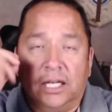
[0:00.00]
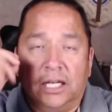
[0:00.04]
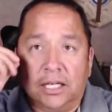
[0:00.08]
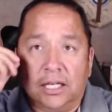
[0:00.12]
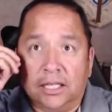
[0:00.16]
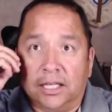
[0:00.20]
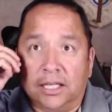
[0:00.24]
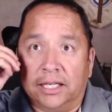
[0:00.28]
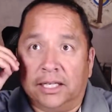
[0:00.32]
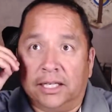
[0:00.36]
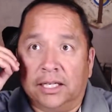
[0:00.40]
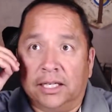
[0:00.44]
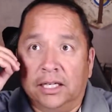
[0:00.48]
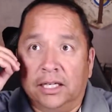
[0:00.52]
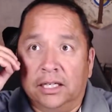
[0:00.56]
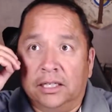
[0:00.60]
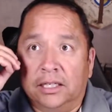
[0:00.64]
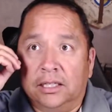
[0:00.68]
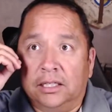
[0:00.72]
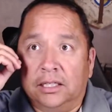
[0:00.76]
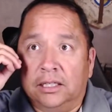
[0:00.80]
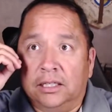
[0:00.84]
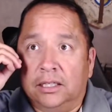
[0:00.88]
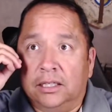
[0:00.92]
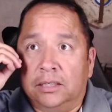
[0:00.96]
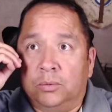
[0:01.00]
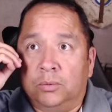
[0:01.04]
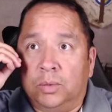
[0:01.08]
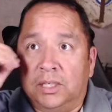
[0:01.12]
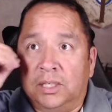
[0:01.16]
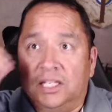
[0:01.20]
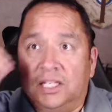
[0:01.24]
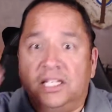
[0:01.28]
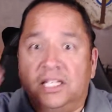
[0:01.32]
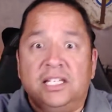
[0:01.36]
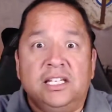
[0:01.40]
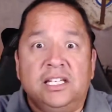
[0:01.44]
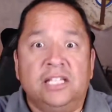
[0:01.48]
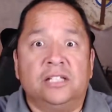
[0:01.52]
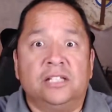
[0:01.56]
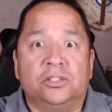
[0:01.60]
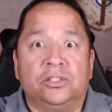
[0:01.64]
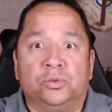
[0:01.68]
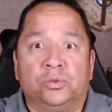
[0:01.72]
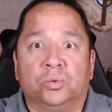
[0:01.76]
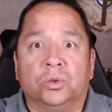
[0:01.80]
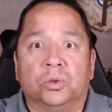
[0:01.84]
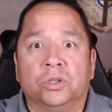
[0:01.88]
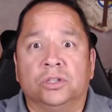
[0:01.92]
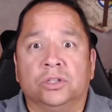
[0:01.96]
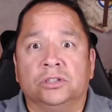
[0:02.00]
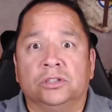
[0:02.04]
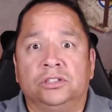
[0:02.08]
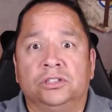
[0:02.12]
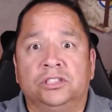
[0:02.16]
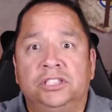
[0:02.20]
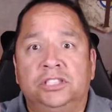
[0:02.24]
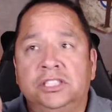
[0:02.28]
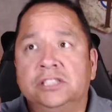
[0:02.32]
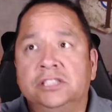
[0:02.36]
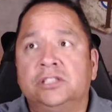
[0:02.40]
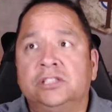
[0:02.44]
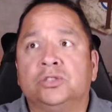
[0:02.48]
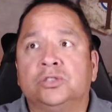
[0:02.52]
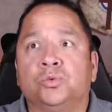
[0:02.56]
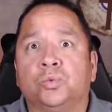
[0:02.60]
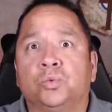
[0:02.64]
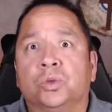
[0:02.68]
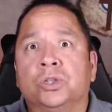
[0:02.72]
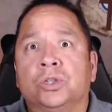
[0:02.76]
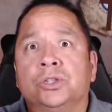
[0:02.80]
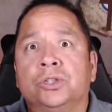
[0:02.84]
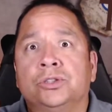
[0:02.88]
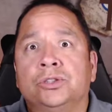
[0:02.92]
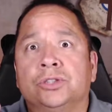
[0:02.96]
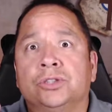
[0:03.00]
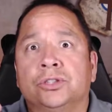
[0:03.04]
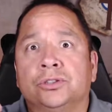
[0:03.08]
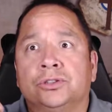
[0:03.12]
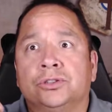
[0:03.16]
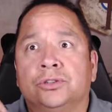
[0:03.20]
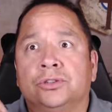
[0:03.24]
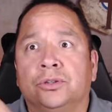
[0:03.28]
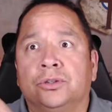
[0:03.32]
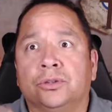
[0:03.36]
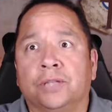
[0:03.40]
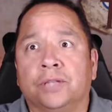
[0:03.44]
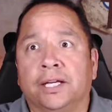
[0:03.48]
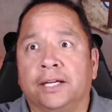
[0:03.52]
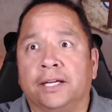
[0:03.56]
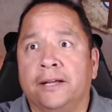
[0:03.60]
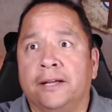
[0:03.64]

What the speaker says: Like Wanikia's words, Jesus' words are so like